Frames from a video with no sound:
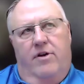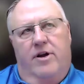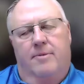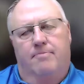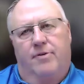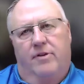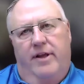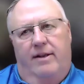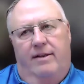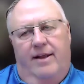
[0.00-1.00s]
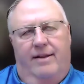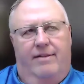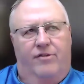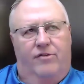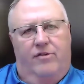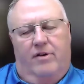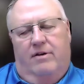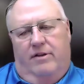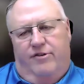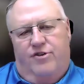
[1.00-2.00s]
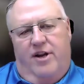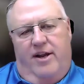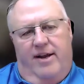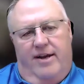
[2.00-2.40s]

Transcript: complete, and this is a cliche,